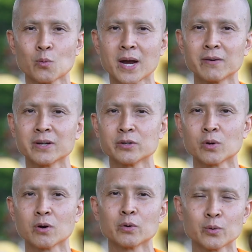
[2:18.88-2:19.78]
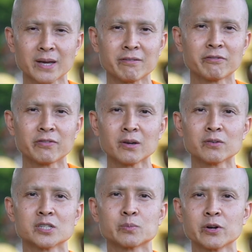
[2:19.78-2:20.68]
wherever you go, you can feel
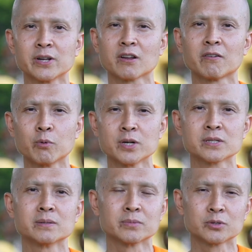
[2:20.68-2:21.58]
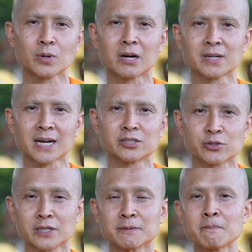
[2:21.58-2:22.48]
the spirit of Buddhism throughout the
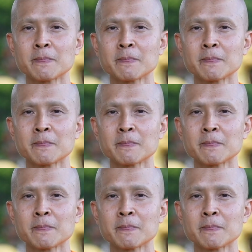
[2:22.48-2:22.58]
country.